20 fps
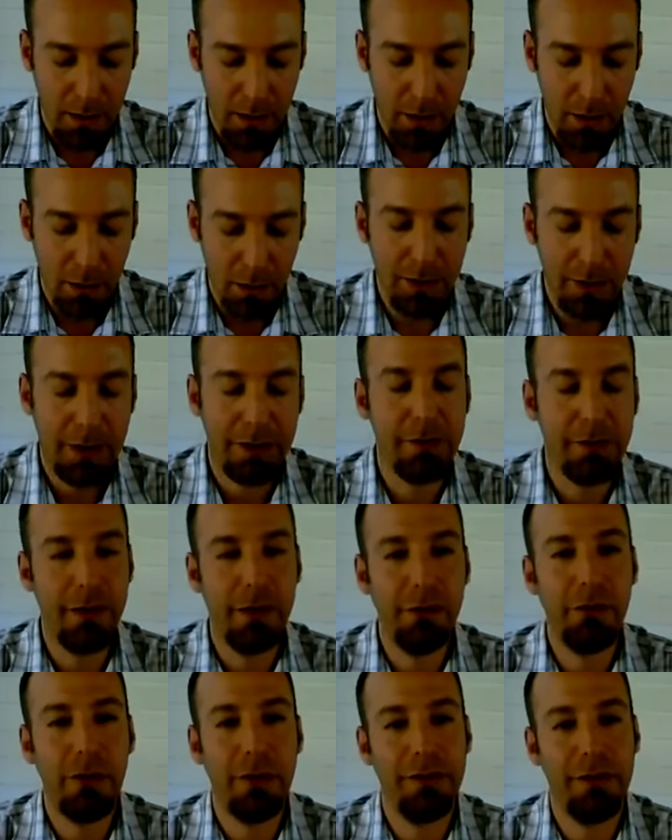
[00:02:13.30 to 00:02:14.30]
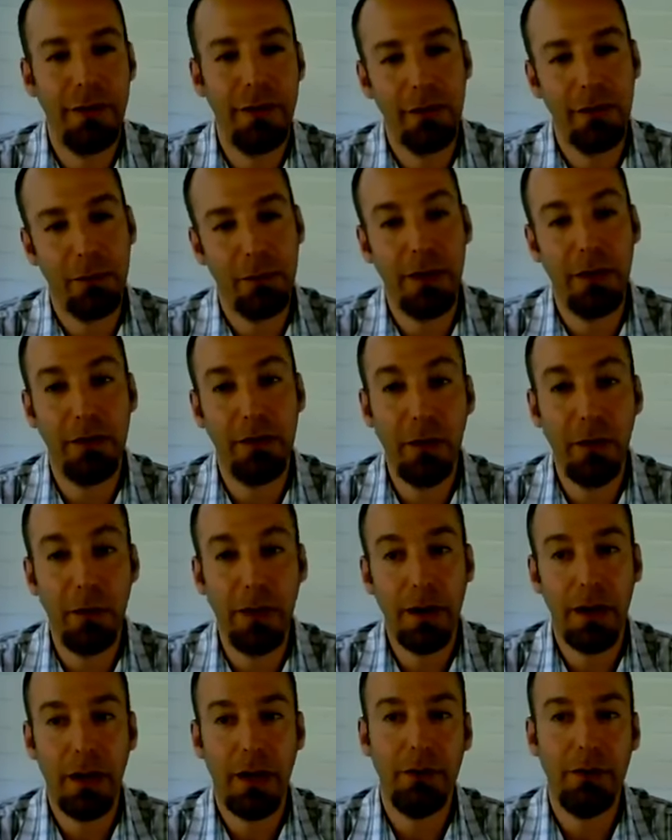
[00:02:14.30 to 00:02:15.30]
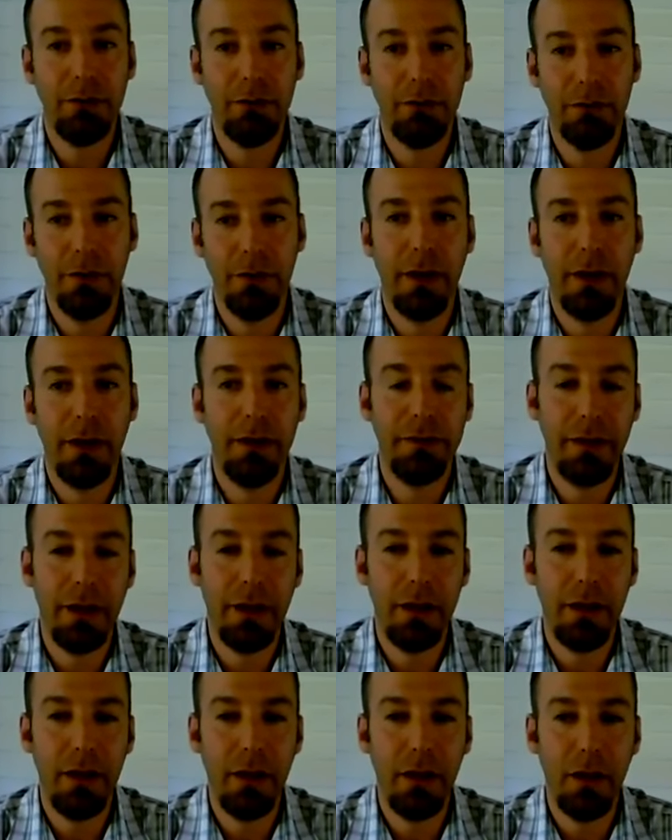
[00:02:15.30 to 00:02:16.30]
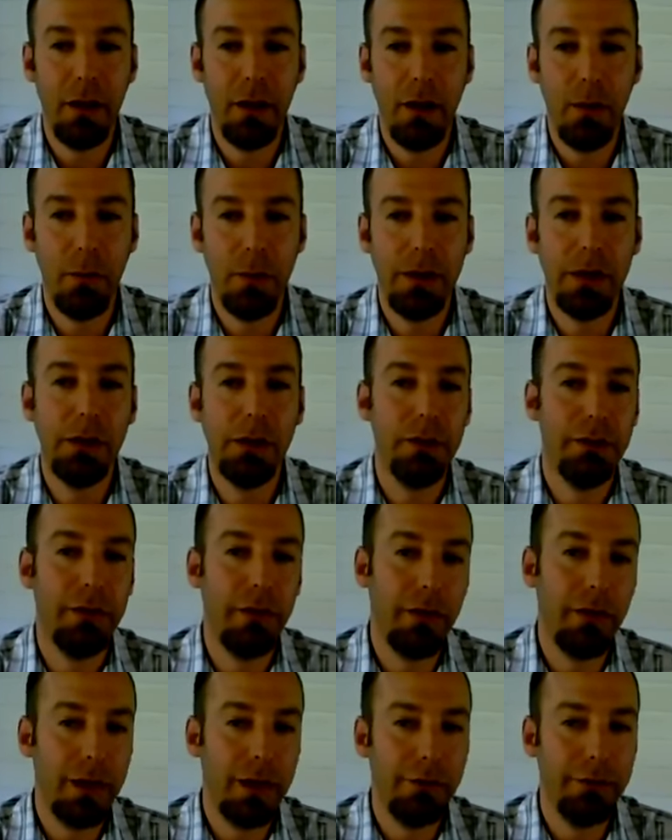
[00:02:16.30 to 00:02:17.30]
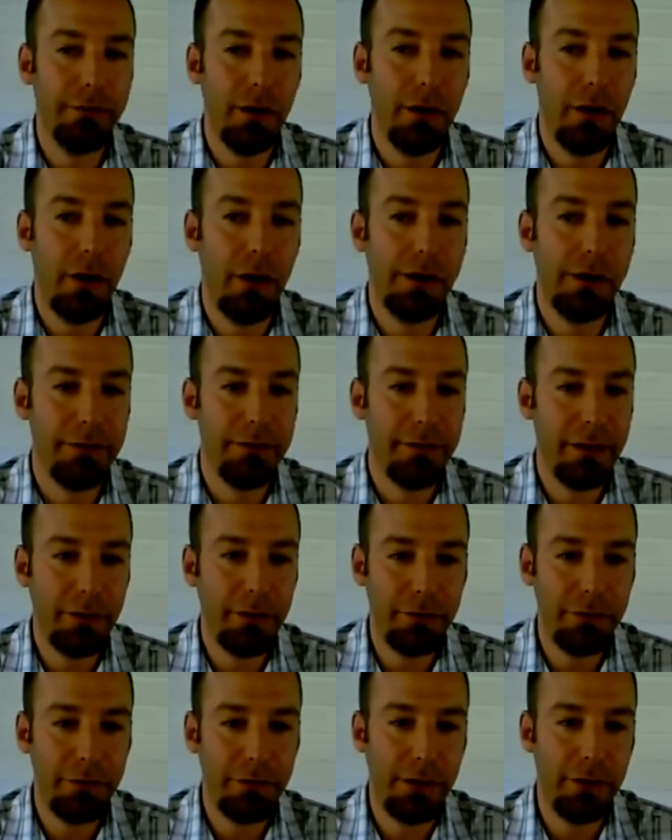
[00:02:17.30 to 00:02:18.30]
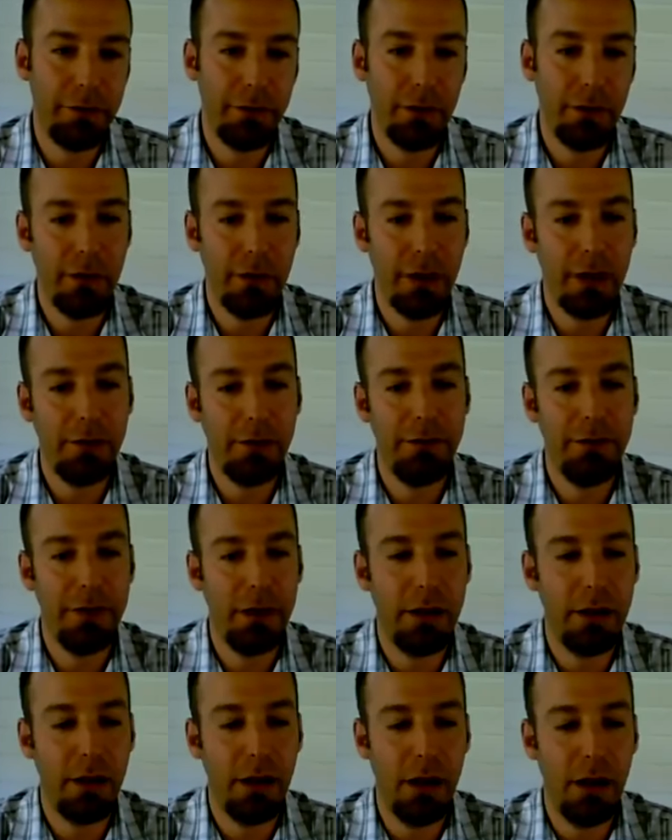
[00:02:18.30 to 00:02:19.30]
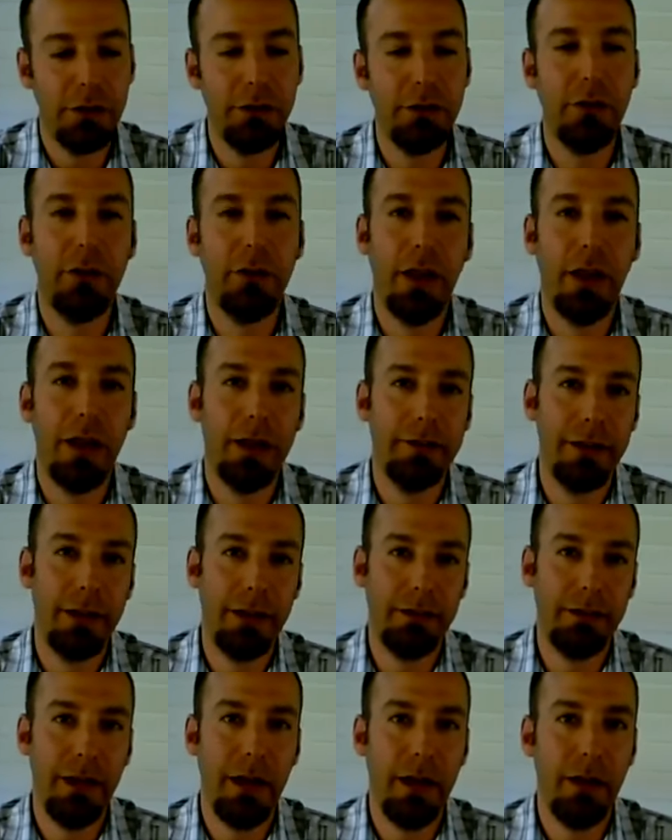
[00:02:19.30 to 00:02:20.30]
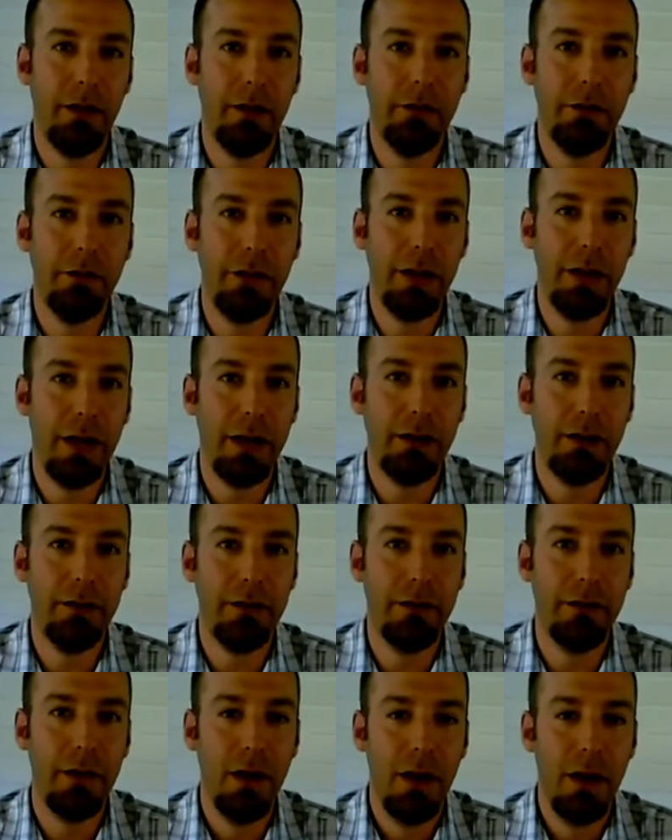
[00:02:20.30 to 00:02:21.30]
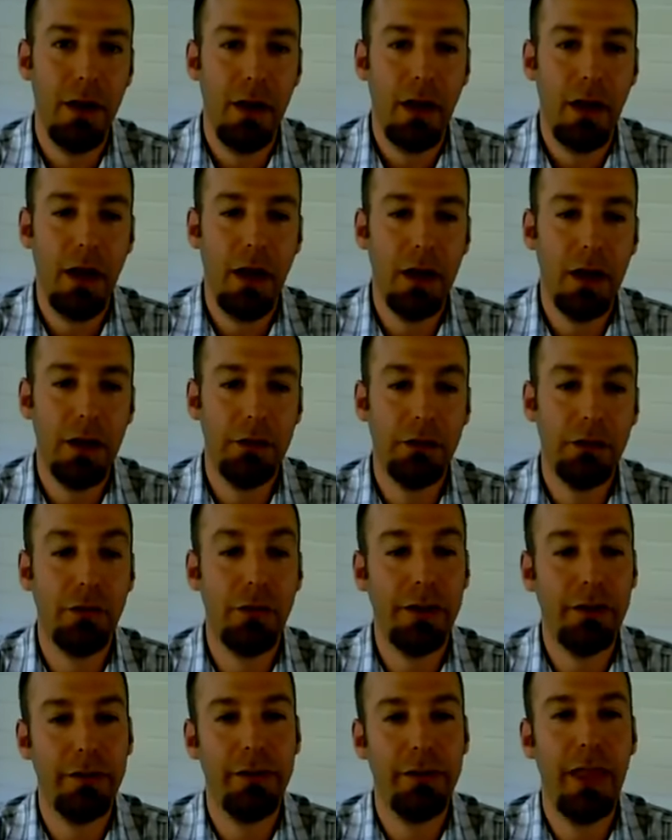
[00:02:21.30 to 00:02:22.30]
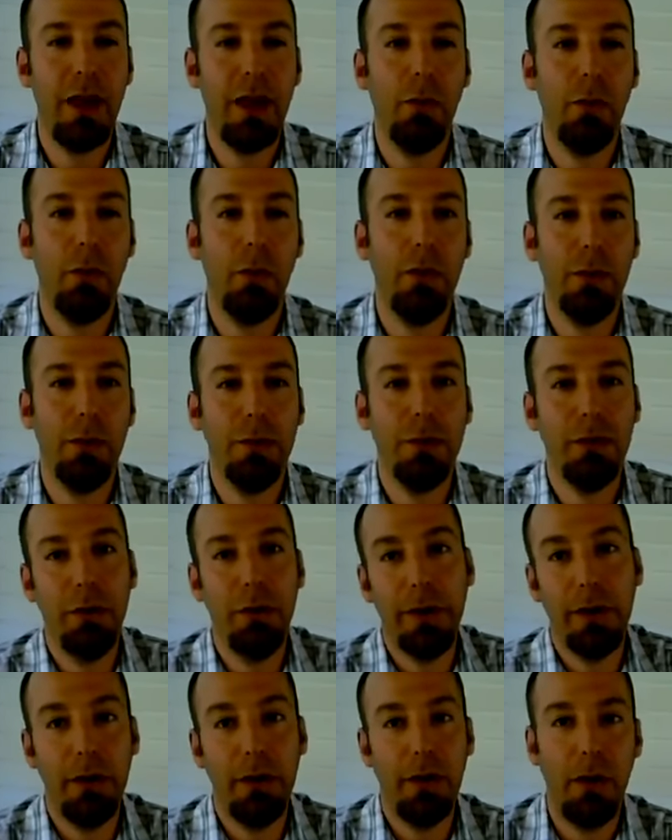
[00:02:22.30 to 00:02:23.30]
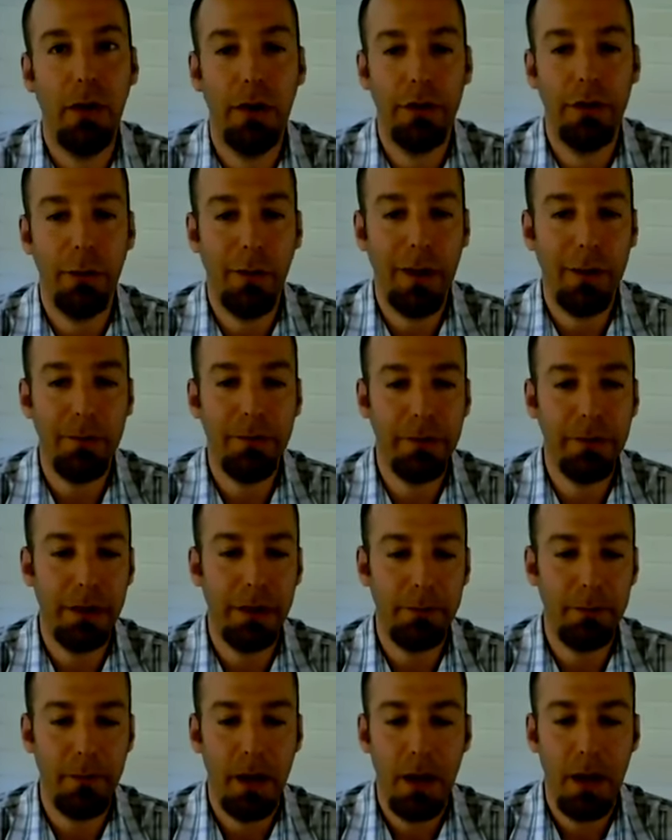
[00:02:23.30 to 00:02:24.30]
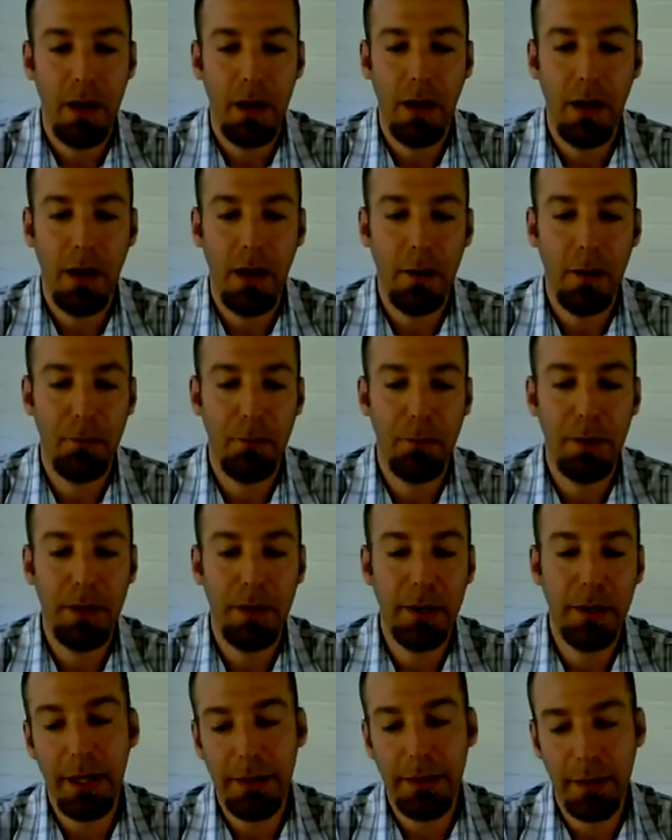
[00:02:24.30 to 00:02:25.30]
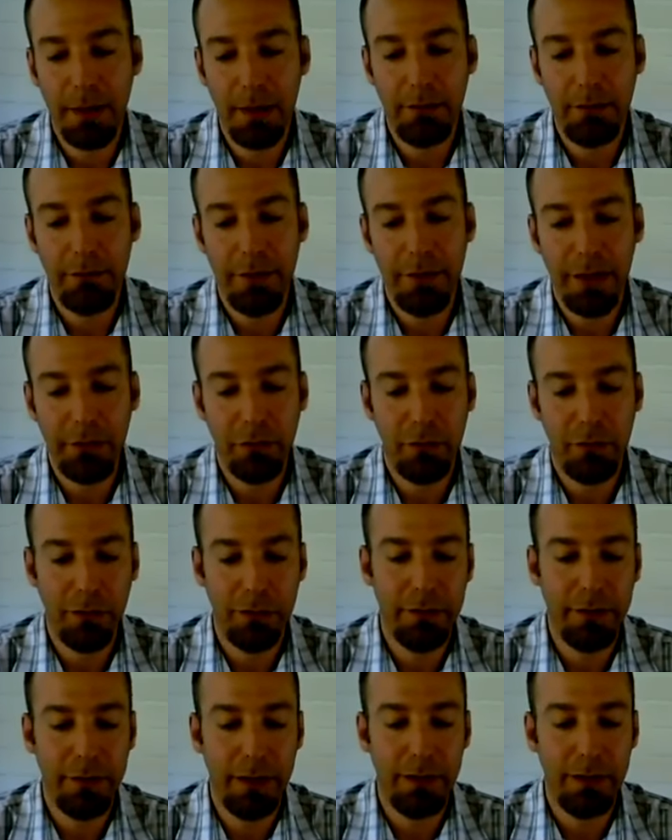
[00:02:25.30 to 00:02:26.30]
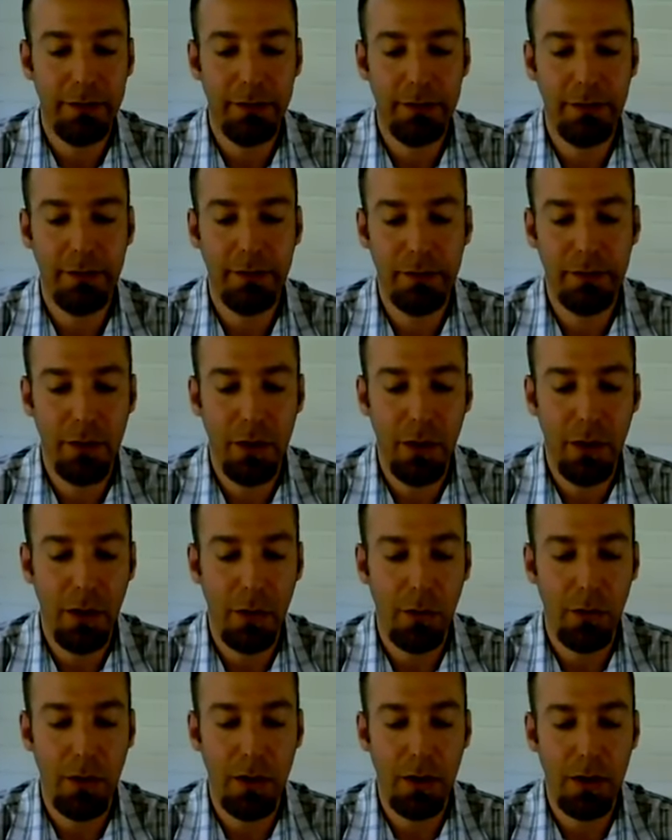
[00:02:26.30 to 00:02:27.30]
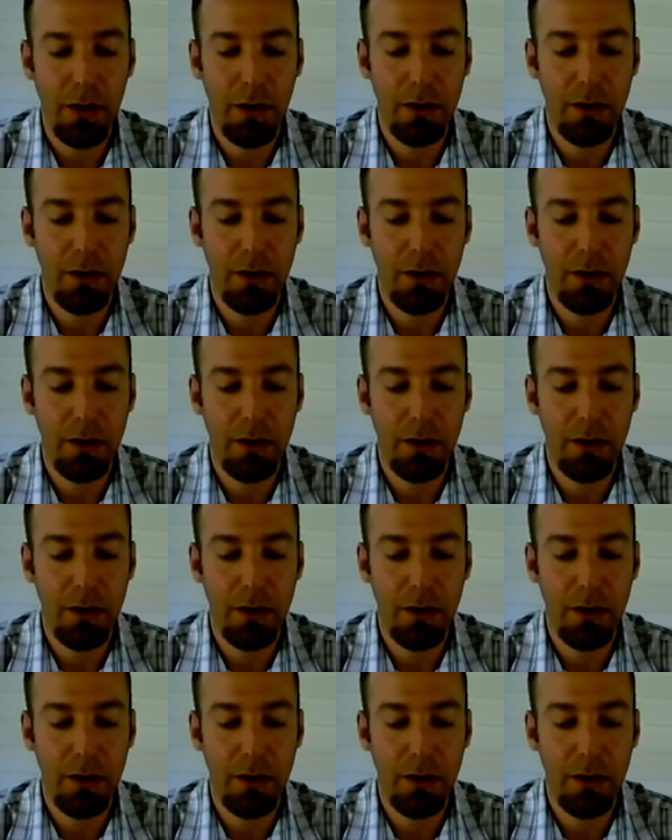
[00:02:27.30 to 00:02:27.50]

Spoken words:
all kinds of interesting things we can do. And I realized that we use a lot of RSS feeds for a lot of the underlying technology and tricks that we were doing on the website, but not in the conventional sense. So